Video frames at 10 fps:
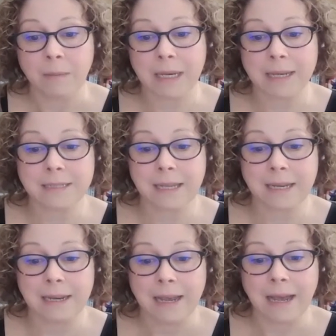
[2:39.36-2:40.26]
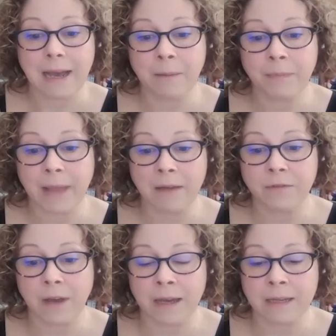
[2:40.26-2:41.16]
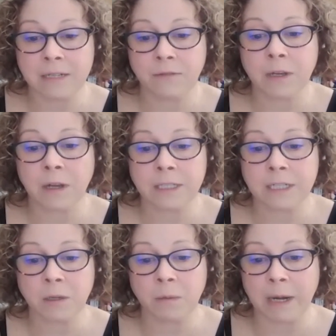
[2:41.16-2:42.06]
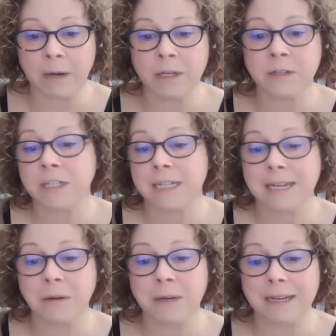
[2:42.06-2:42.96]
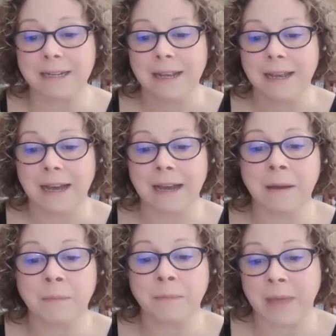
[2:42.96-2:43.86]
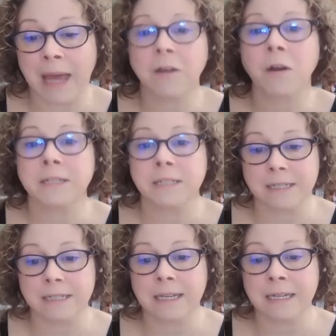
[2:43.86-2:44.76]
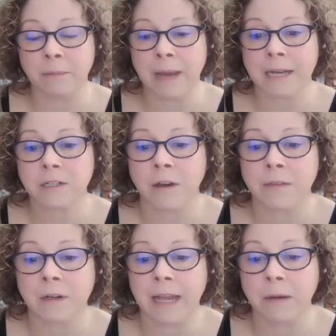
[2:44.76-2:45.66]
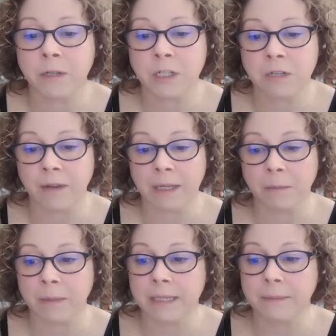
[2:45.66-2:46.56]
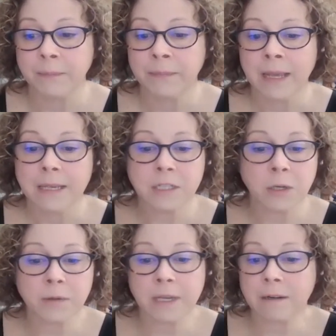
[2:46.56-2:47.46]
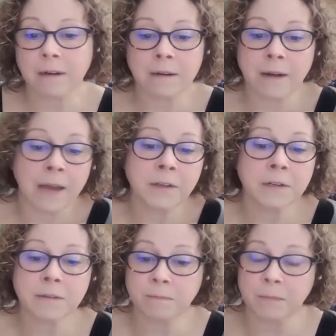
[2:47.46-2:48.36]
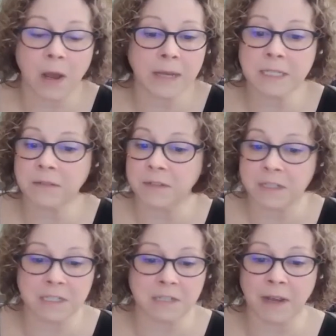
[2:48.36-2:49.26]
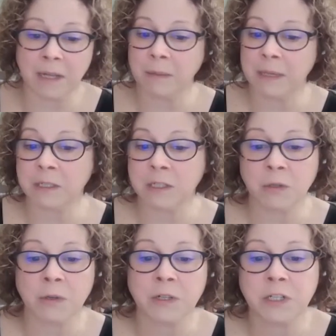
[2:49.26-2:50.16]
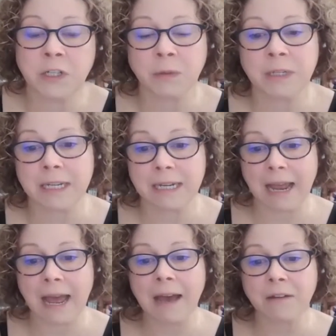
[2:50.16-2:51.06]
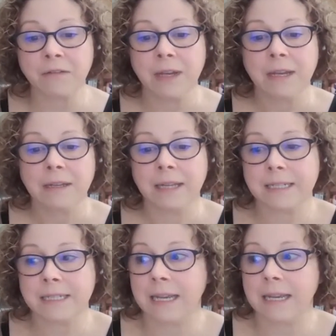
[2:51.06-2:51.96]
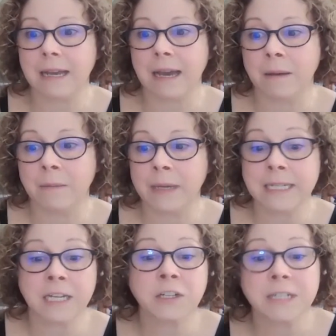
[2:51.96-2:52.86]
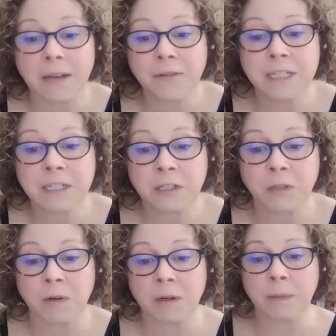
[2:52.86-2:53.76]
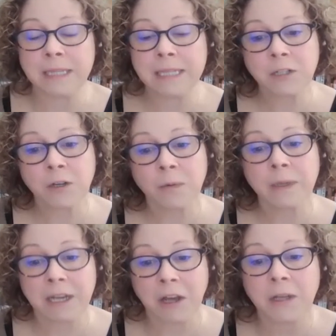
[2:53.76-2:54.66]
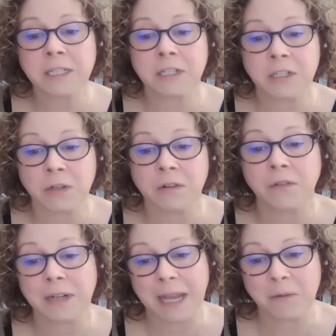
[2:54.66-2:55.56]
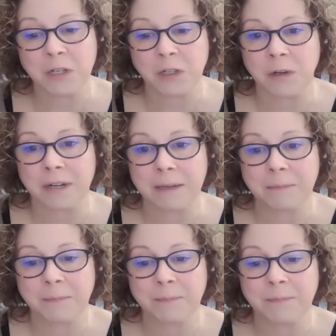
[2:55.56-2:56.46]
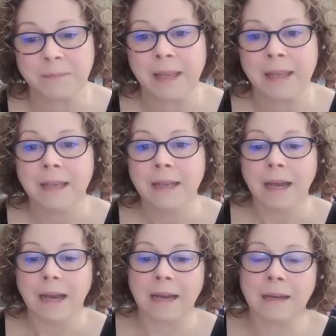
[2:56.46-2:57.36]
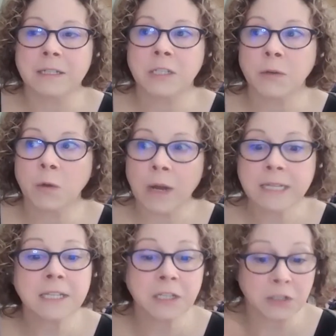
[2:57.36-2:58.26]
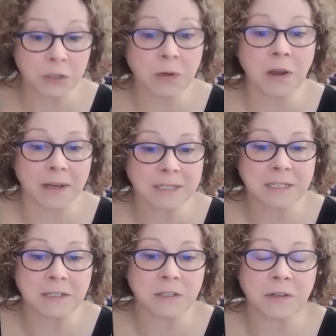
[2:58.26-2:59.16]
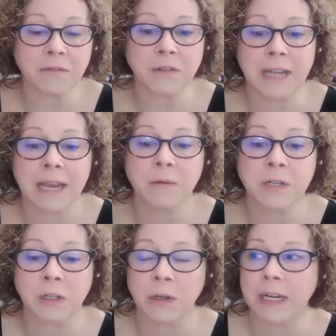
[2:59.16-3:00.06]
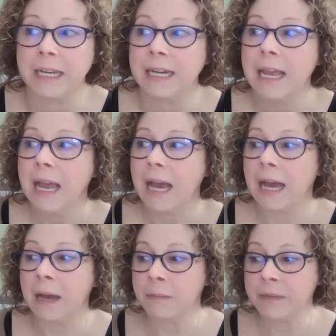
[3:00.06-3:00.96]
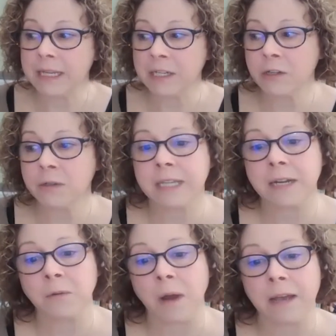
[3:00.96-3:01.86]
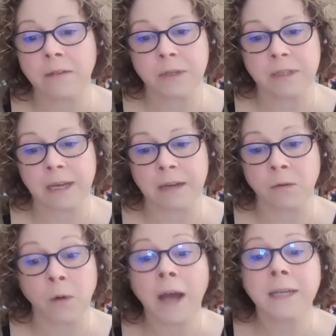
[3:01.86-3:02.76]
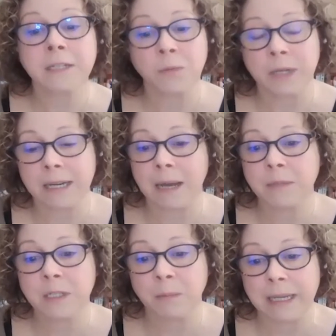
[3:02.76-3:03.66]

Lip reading: because they have difficulties or barriers to hearing, that causes an impact on their language development. So there are other kinds of developmental disorders children can have, like say attention deficit disorder, but these don't really cause concern for language learning. So the ones that do cause concern for language learning, the issues that arise when it comes to